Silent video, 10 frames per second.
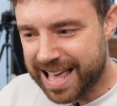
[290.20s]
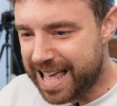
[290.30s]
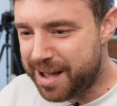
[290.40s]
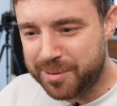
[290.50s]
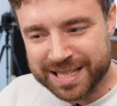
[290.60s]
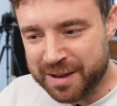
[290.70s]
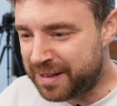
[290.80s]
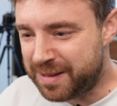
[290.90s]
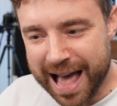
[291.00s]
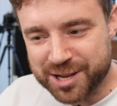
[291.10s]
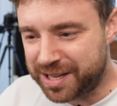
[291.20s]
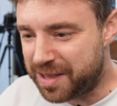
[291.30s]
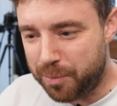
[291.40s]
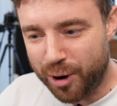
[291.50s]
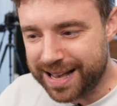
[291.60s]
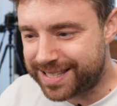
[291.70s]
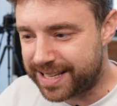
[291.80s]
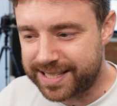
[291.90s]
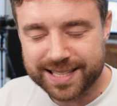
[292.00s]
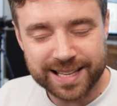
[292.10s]
He was even hedging the
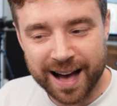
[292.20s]
prices.